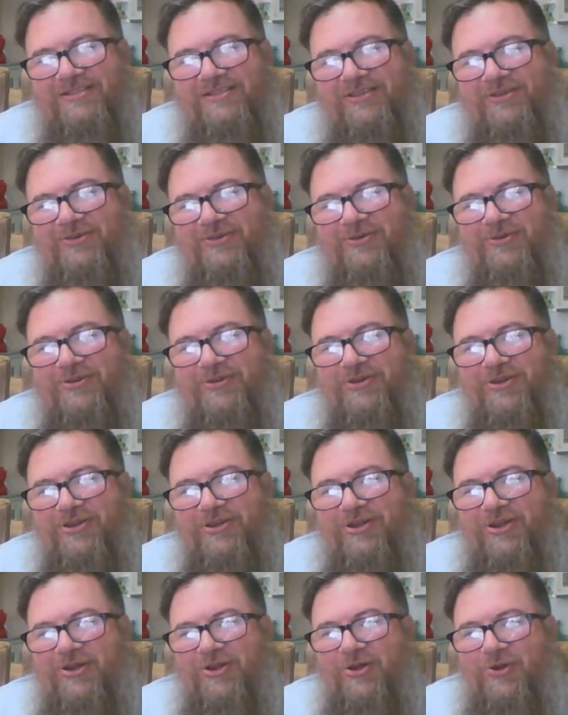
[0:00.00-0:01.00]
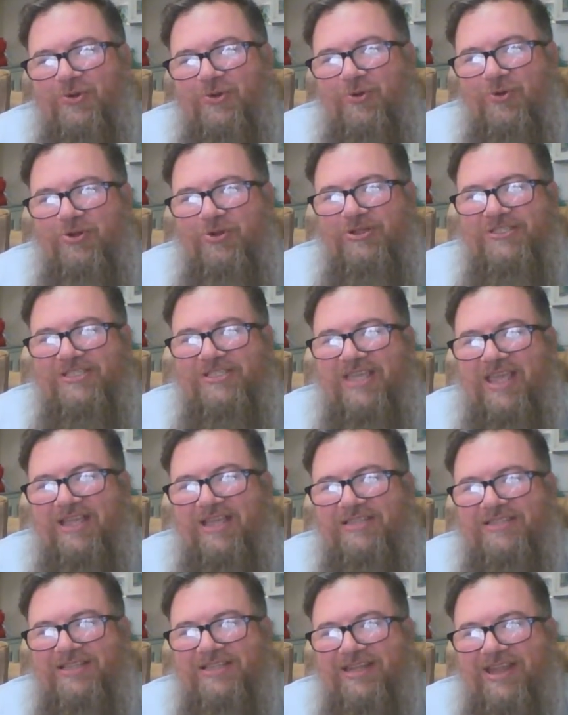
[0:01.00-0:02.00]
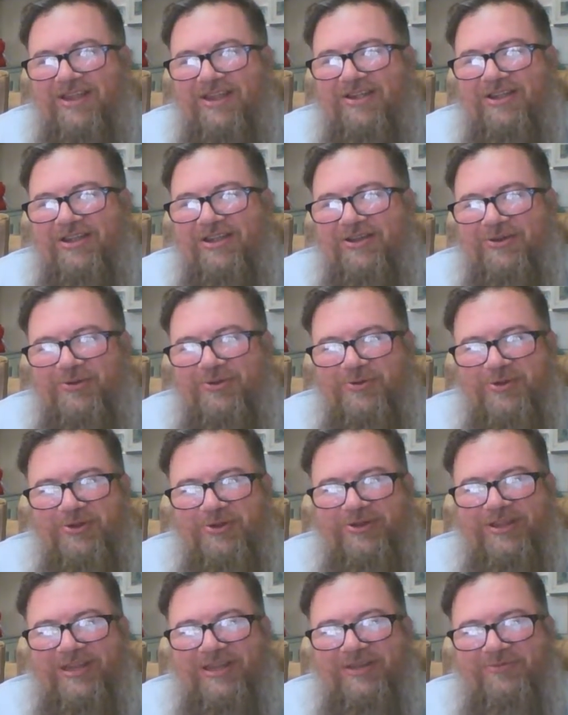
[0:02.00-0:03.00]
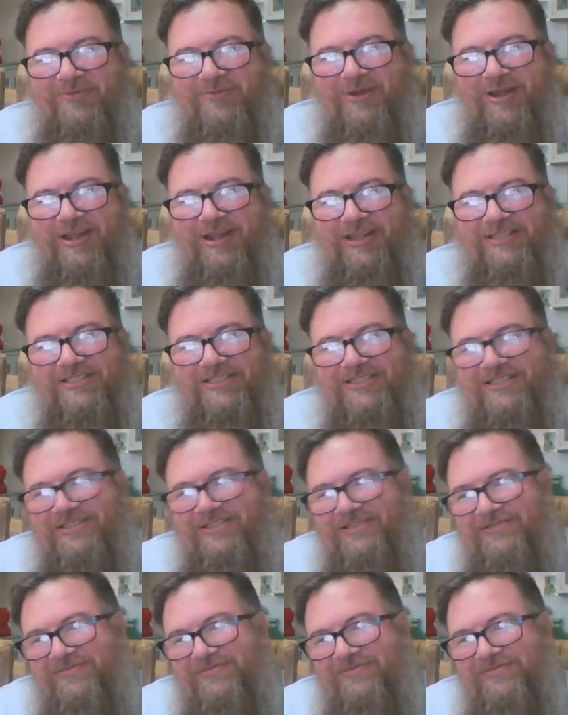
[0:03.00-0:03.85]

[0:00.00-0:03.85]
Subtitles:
So worst case scenario, we were eating rice.